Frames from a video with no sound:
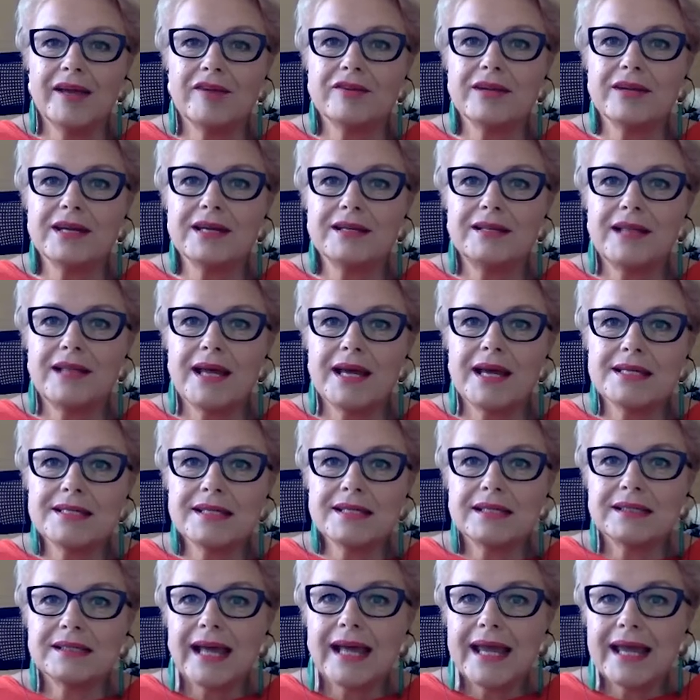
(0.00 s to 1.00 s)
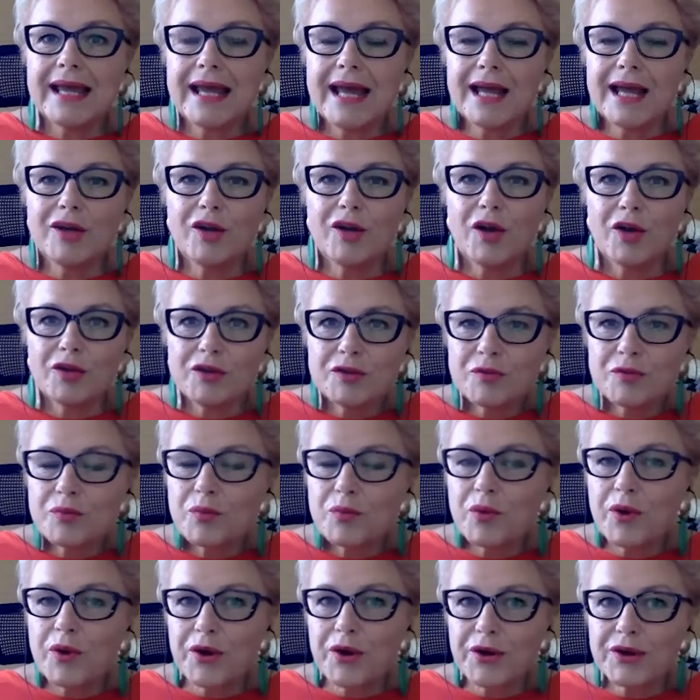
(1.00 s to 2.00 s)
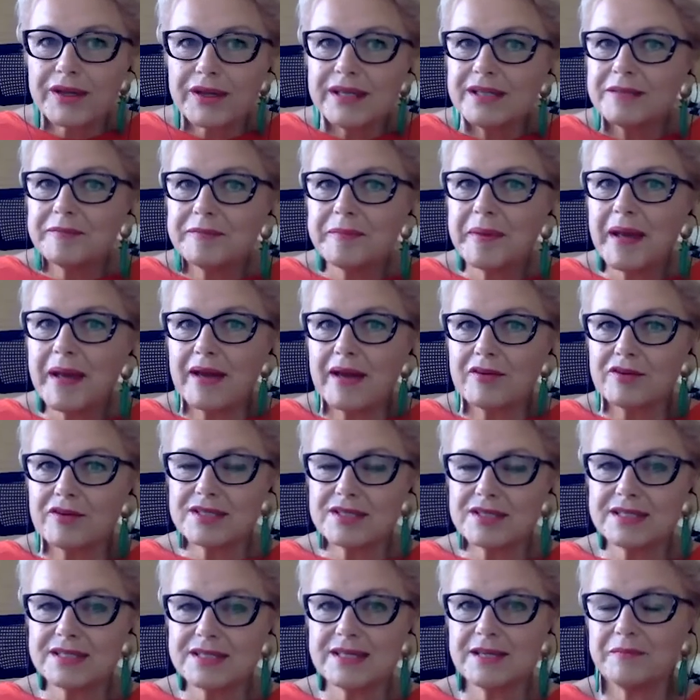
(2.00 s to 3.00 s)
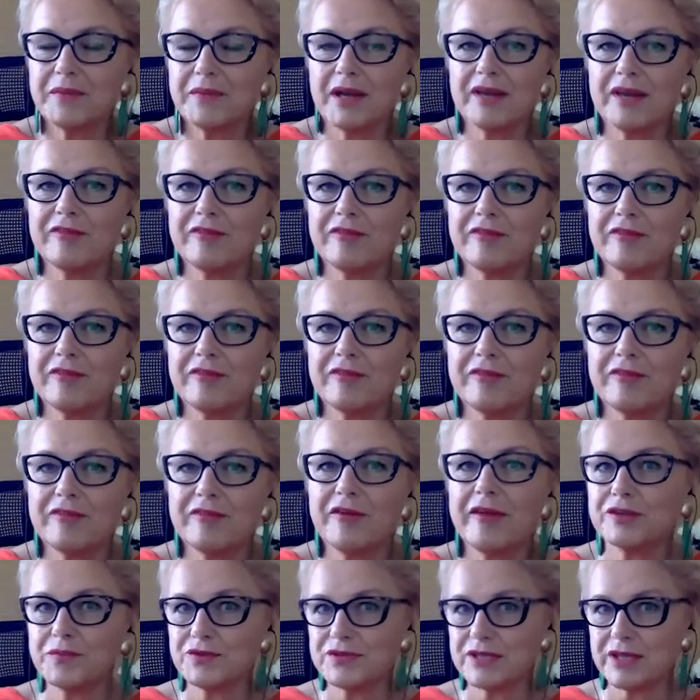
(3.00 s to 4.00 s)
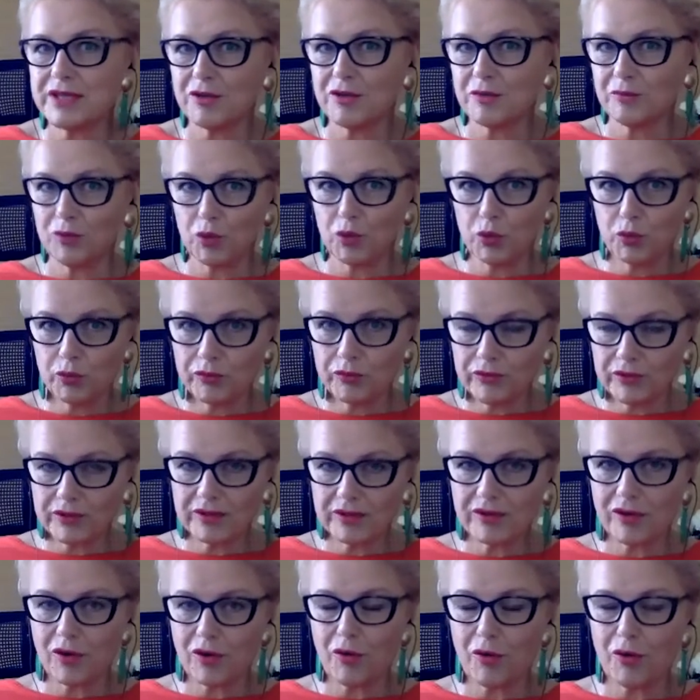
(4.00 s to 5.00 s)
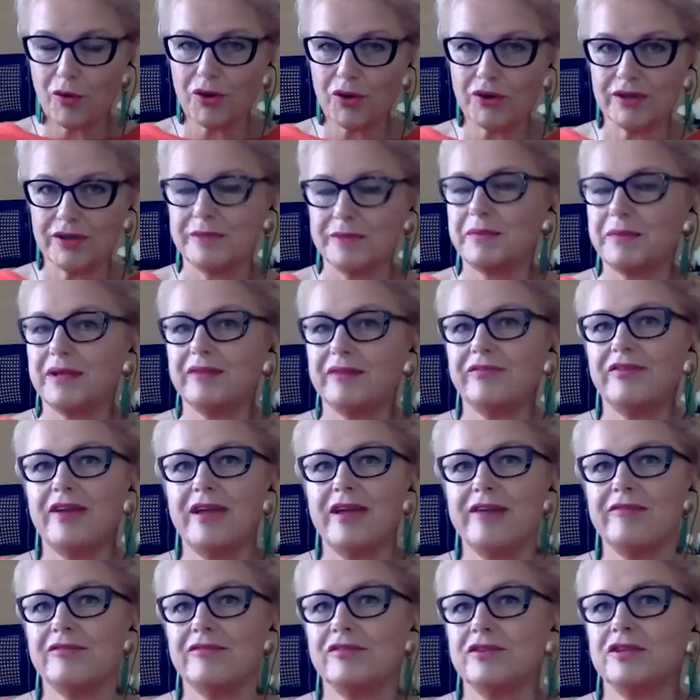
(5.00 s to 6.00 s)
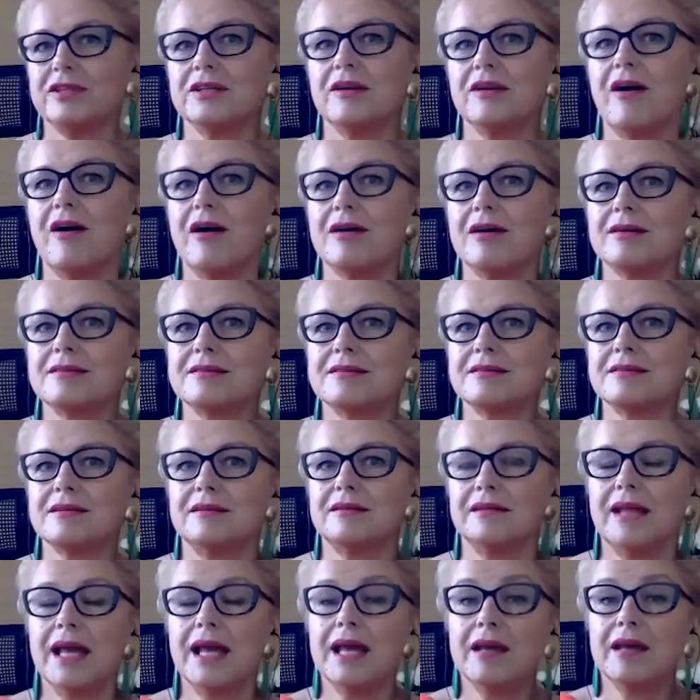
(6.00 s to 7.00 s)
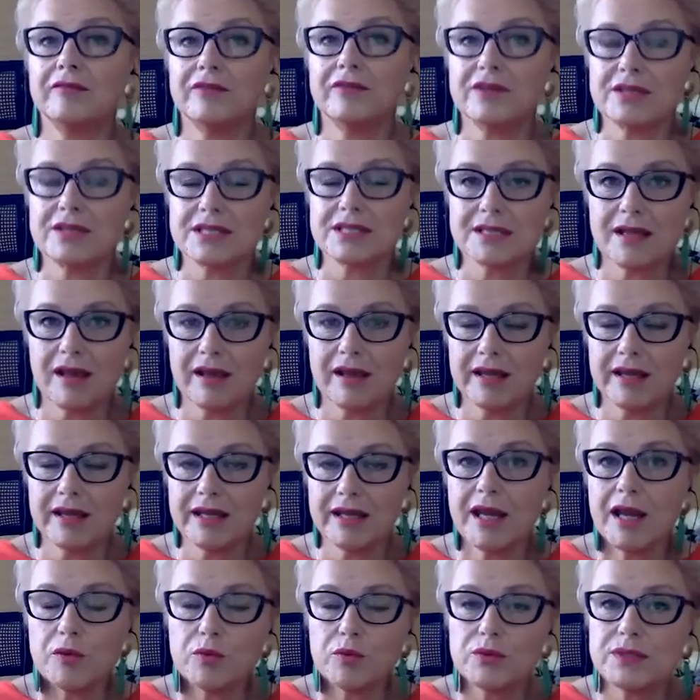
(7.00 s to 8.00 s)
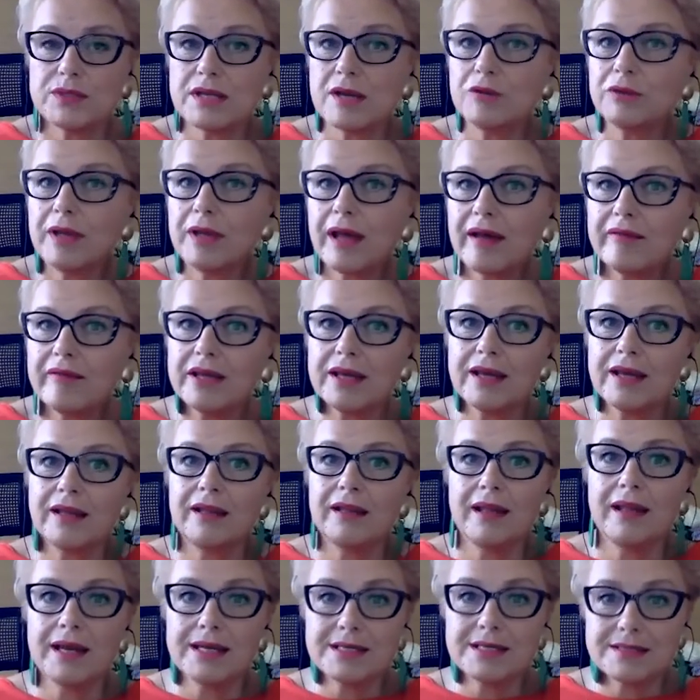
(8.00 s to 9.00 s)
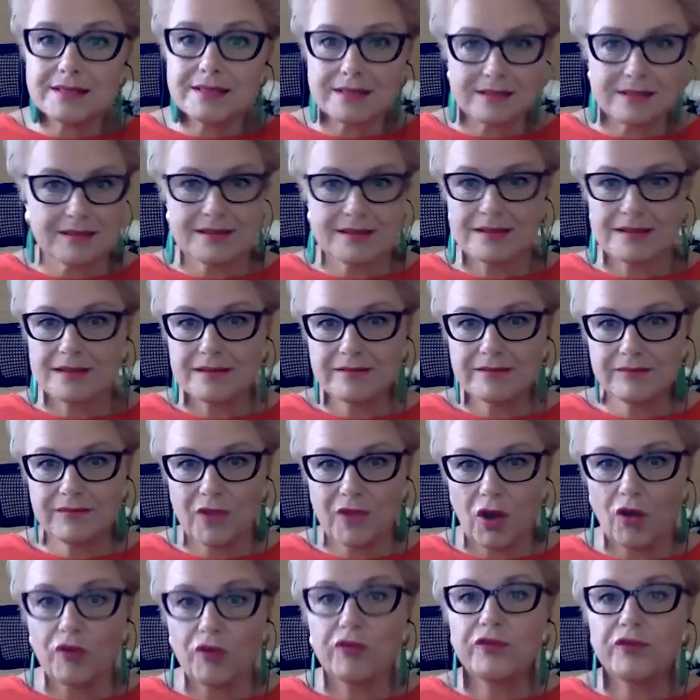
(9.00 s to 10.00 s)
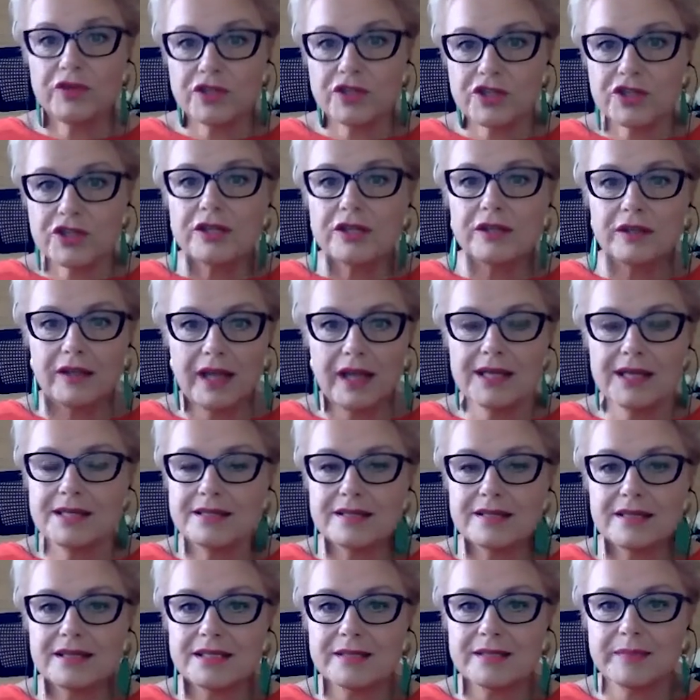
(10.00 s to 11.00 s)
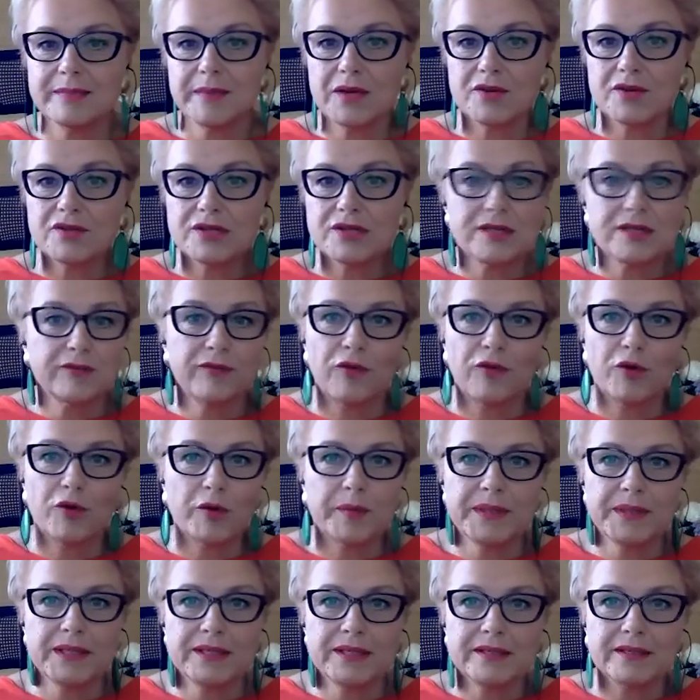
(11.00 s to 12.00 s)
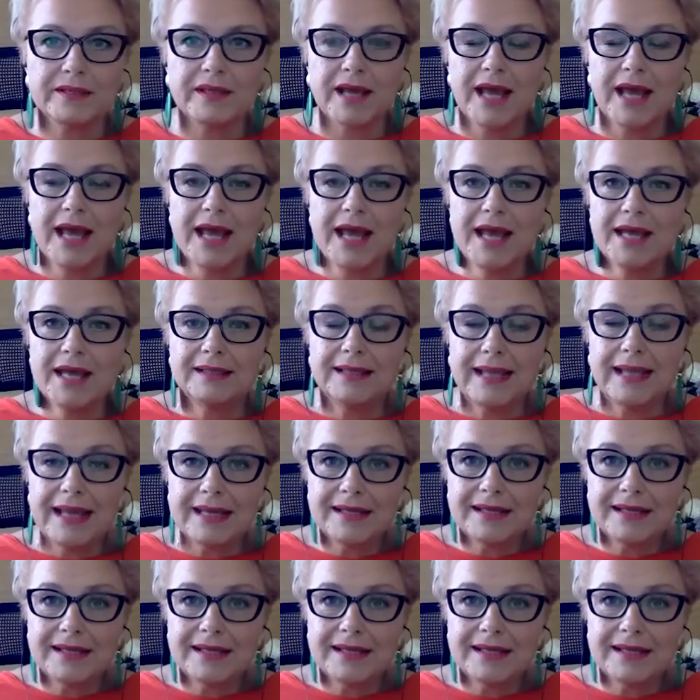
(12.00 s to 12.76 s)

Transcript: And I realized that I cannot work in Paris in my favorite museum, Louvre, or in my favorite castle, Versailles, without having a license, official license, because it's forbidden.